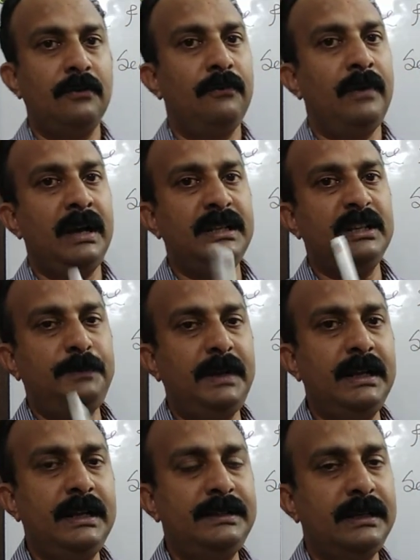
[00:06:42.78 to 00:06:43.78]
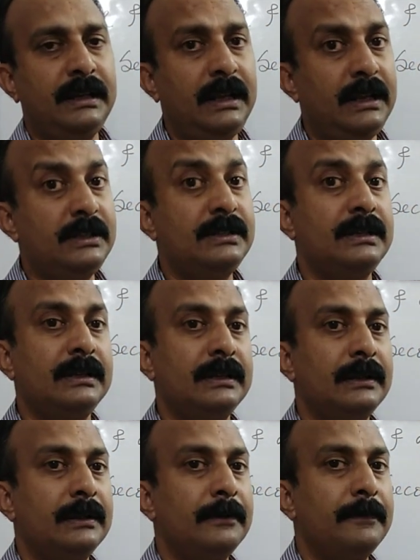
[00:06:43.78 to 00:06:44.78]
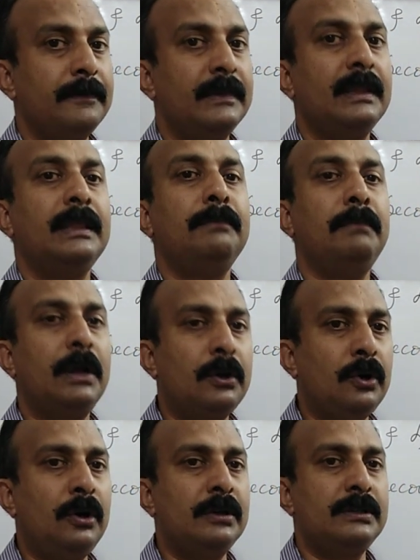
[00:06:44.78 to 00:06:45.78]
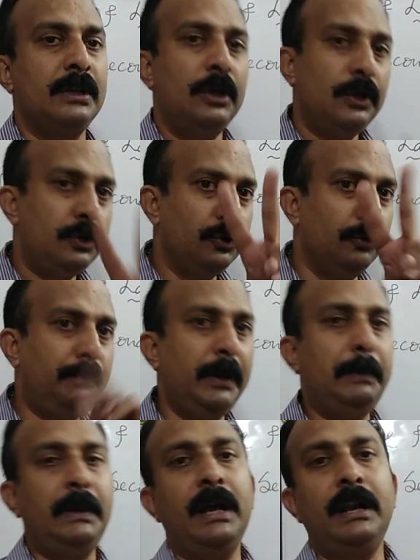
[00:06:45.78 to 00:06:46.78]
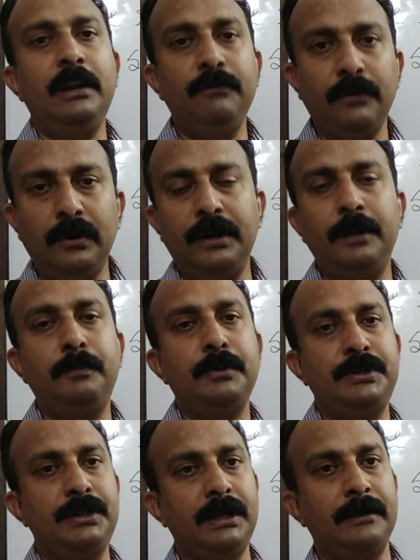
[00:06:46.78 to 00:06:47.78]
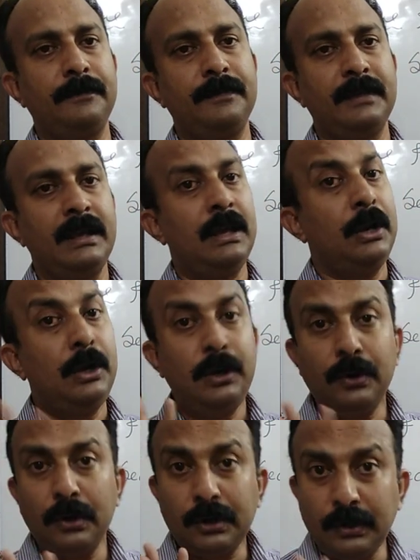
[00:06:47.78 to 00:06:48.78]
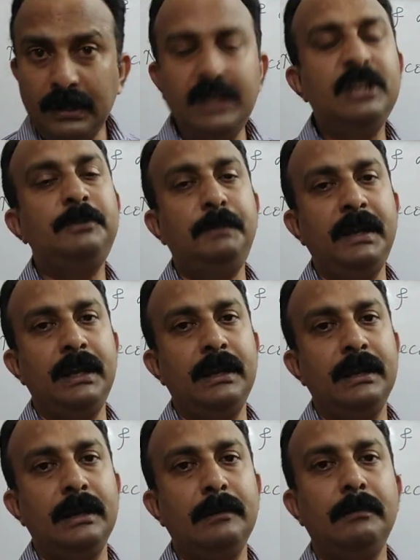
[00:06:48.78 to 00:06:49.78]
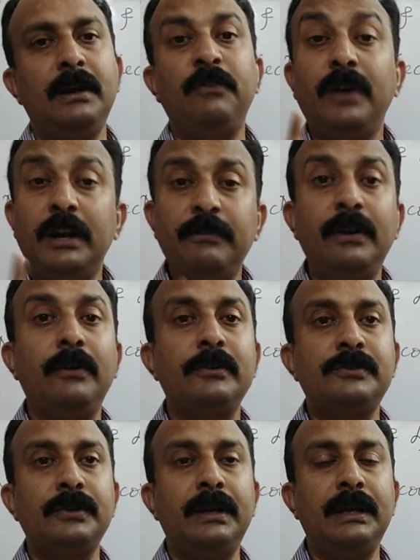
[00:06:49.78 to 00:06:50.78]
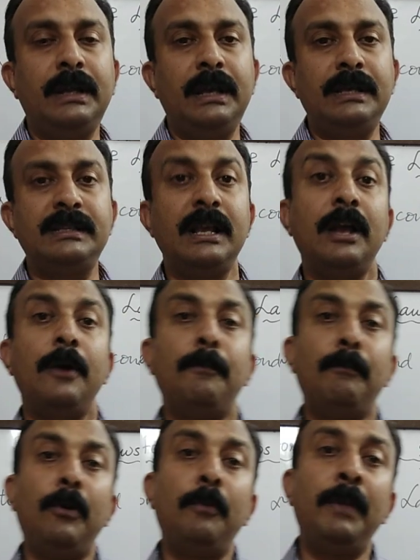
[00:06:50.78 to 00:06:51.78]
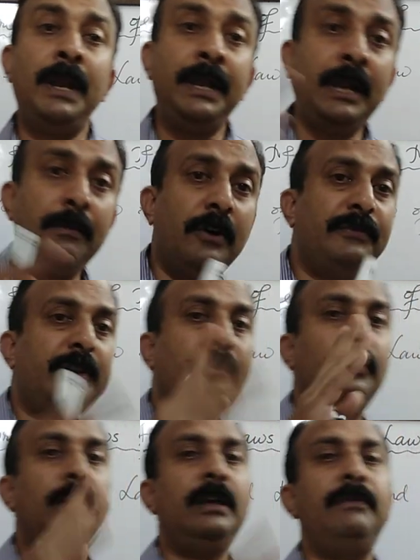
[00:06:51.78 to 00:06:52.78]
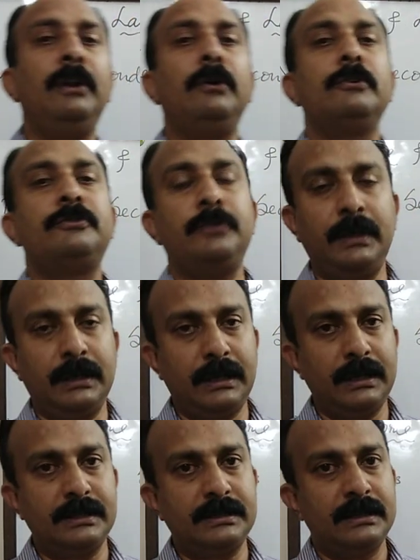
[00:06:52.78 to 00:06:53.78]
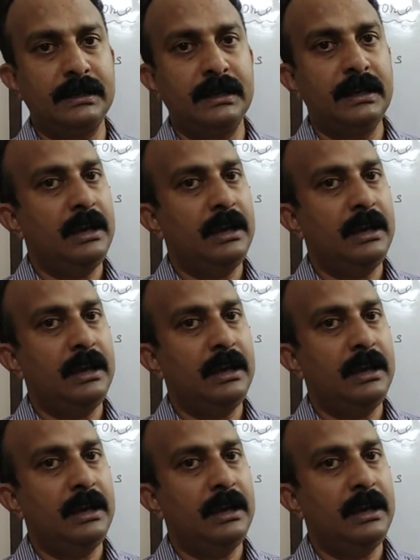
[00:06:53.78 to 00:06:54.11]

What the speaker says: Why the speed is increased? Because two people are involved in pushing. Not only speed, but what will also increase? Momentum of the body will also increase.